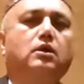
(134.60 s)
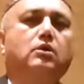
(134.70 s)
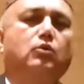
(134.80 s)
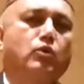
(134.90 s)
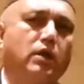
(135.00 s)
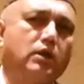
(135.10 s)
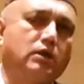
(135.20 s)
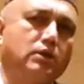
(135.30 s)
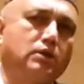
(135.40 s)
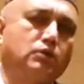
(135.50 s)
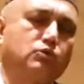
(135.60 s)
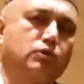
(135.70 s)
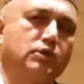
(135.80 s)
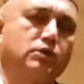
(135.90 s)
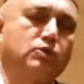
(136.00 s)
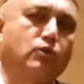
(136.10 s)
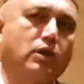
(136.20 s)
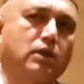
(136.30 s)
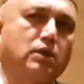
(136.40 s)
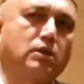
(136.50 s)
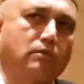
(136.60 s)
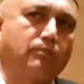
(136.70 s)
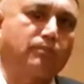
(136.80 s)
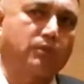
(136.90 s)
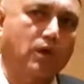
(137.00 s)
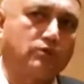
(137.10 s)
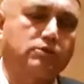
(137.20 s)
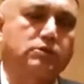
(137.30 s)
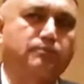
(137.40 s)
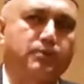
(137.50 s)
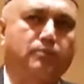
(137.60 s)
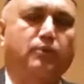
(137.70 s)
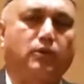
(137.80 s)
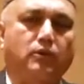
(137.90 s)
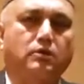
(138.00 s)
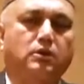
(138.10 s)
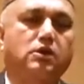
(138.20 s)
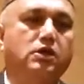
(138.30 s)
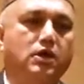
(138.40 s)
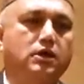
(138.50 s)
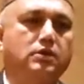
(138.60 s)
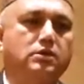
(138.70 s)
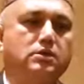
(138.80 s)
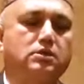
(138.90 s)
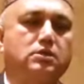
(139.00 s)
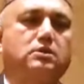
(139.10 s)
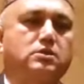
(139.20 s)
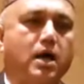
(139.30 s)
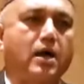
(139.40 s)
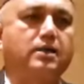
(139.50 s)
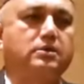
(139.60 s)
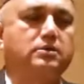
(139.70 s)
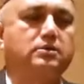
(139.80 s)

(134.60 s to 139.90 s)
121,000 people yearly died